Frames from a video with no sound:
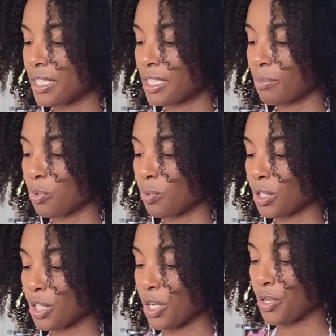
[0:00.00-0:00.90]
the simple
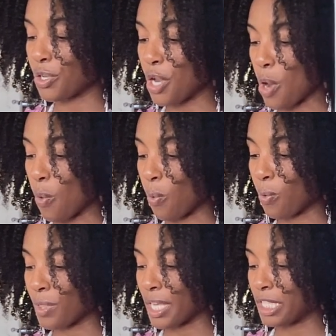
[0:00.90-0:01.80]
word no
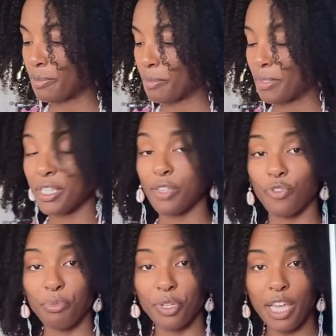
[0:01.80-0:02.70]
that has been missing
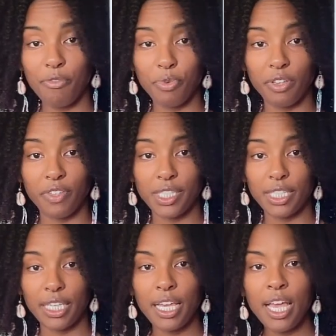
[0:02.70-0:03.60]
from your life
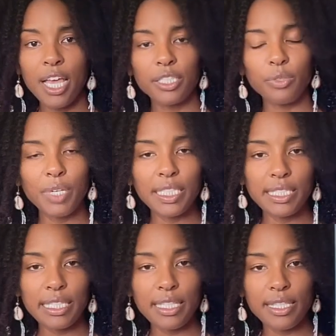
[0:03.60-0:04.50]
previously. So we could
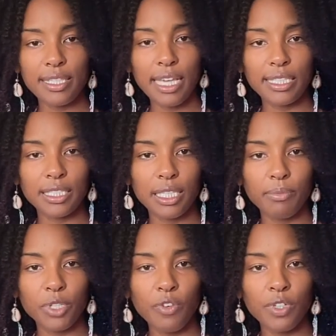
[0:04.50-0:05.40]
see that this guy is
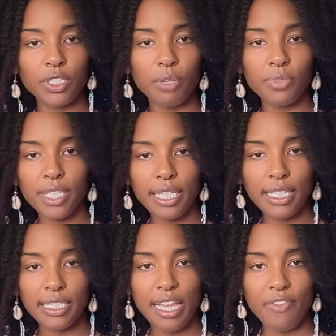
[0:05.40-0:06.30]
slumped over. It's almost like he
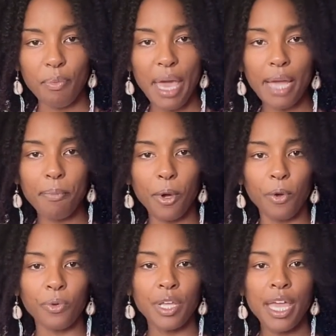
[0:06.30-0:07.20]
doesn't have a
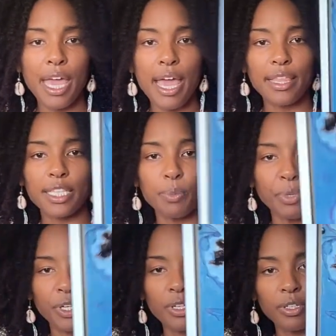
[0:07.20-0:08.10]
backbone. And this
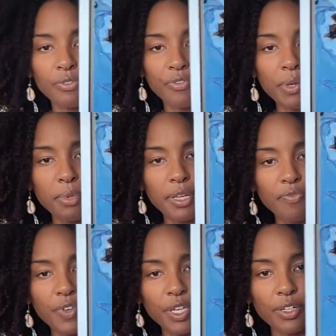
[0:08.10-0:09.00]
bird
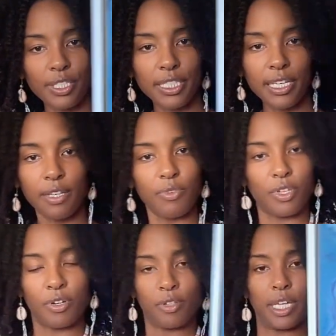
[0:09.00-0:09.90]
feminine figure is standing with
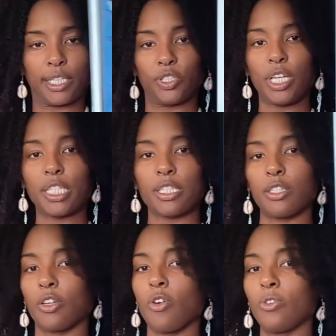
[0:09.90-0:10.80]
her like
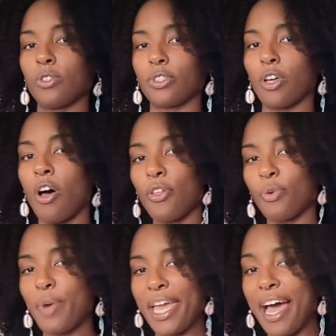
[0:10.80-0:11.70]
chesticles all
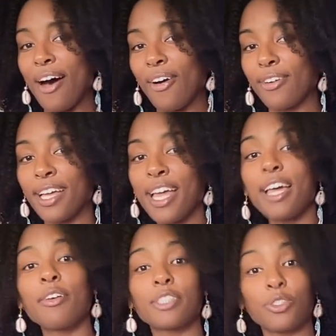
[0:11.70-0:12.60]
the way out,
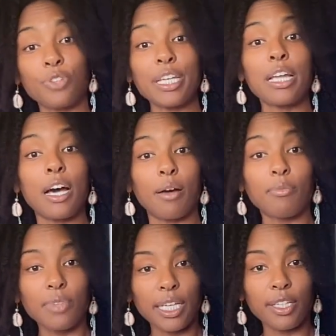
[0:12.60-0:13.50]
straight
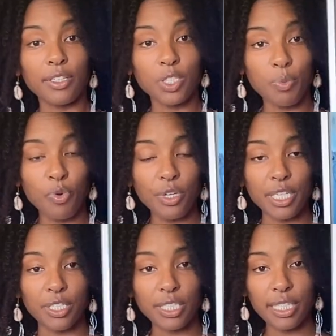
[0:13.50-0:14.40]
up, like
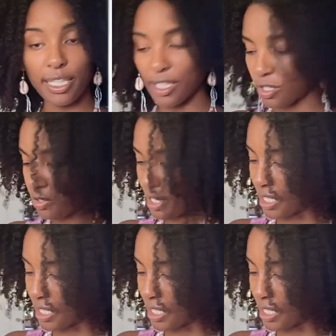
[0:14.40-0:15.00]
supported, just like this tree